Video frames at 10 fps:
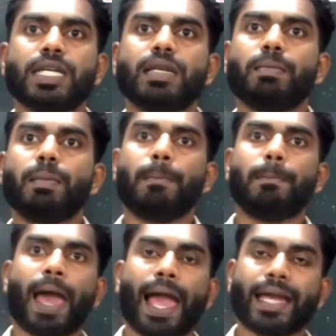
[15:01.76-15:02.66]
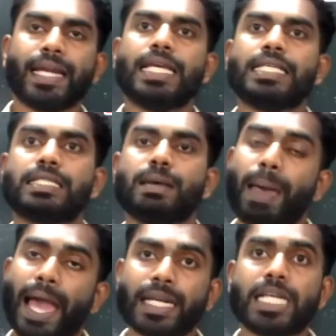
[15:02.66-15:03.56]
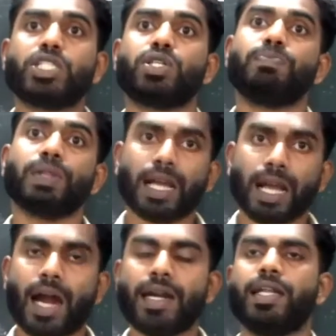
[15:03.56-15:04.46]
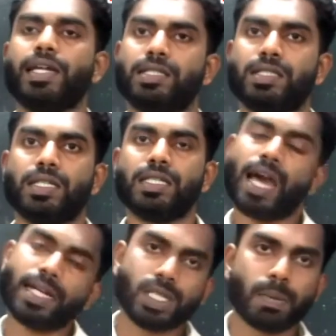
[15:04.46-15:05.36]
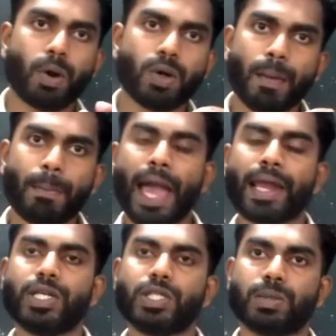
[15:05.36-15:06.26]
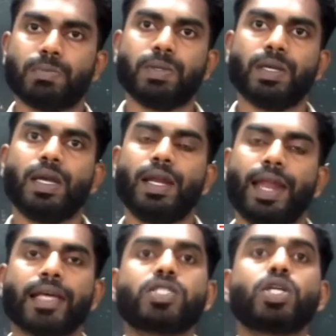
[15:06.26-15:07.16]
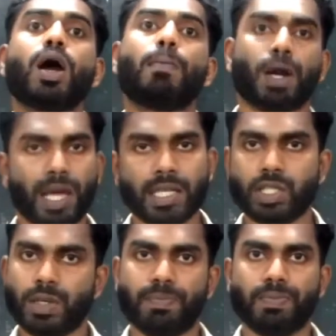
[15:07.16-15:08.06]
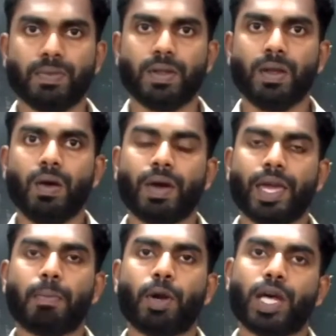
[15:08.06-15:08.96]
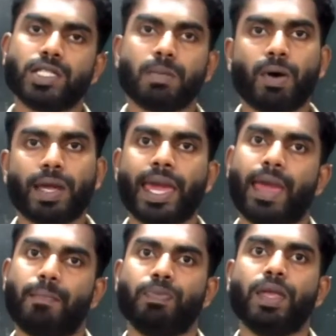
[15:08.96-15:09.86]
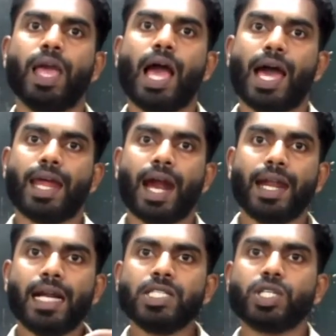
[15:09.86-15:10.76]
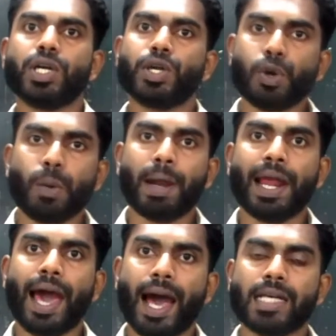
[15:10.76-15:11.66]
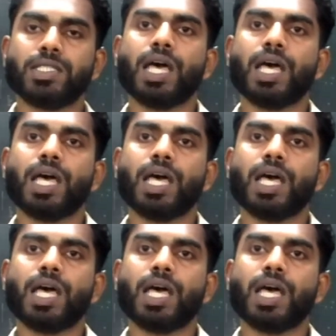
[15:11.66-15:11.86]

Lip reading: in manganese, magnesium content. That's about magnesium. Next, potassium. Okay, potassium or K. An adult human has